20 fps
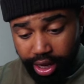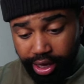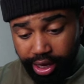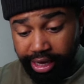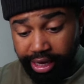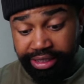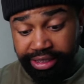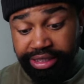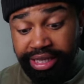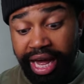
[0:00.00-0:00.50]

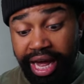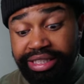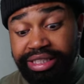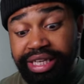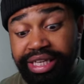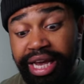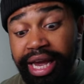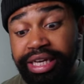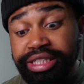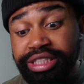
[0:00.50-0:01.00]
It's not
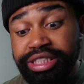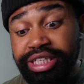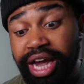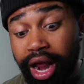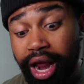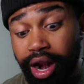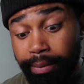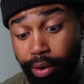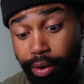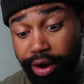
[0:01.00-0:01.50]
saying she
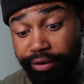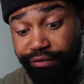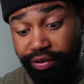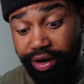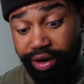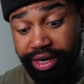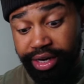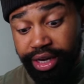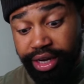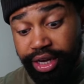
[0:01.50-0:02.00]
got a
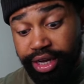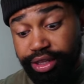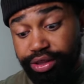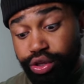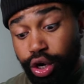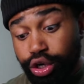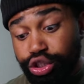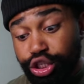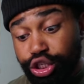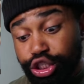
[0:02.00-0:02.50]
boyfriend.
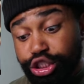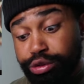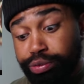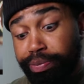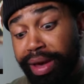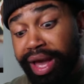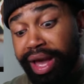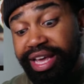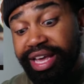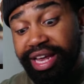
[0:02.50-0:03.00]
They're just
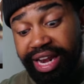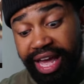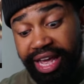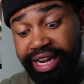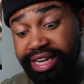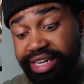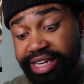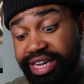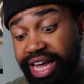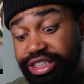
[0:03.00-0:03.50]

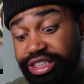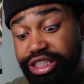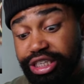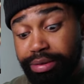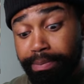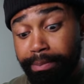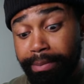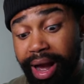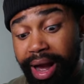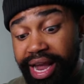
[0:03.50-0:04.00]
speculating that she
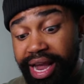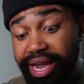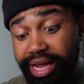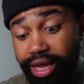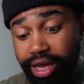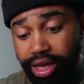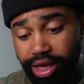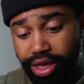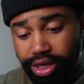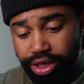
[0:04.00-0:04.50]
might
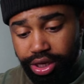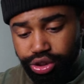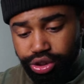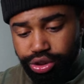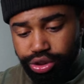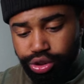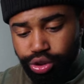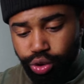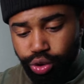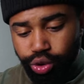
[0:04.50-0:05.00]

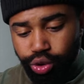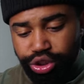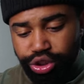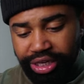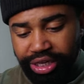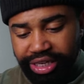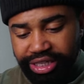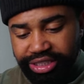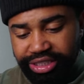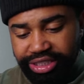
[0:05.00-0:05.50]

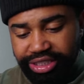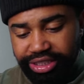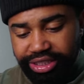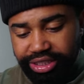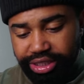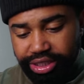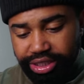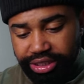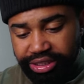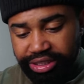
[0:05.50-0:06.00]
SOOJIN's
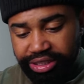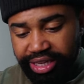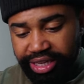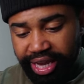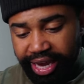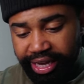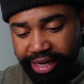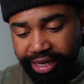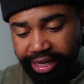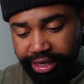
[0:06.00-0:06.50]

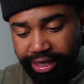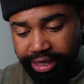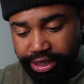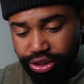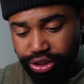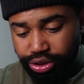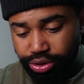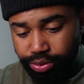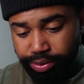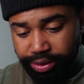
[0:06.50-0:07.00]
dating
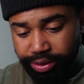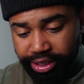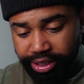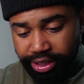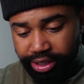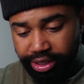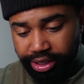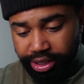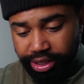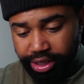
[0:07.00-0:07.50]
history.
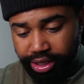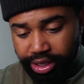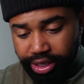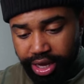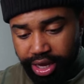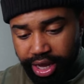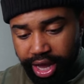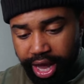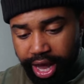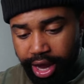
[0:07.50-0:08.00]

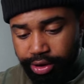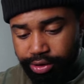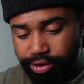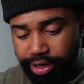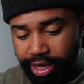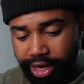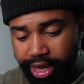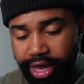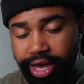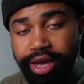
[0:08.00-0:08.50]
How
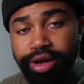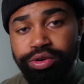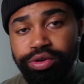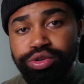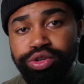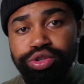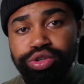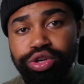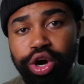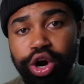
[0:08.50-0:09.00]
the hell do
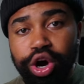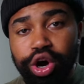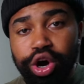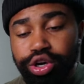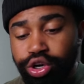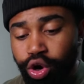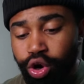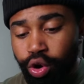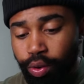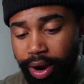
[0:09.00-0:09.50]
y'all
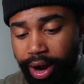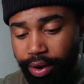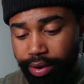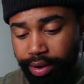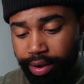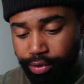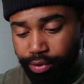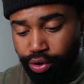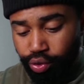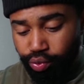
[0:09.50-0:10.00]
go out
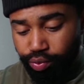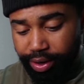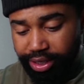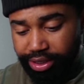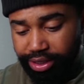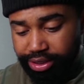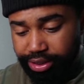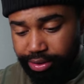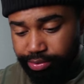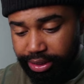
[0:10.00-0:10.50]
and create
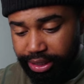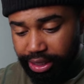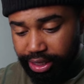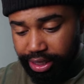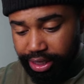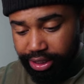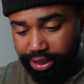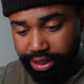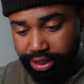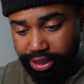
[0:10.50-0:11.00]
something
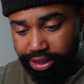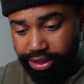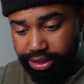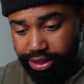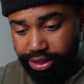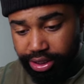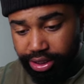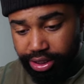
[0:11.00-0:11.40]
like this?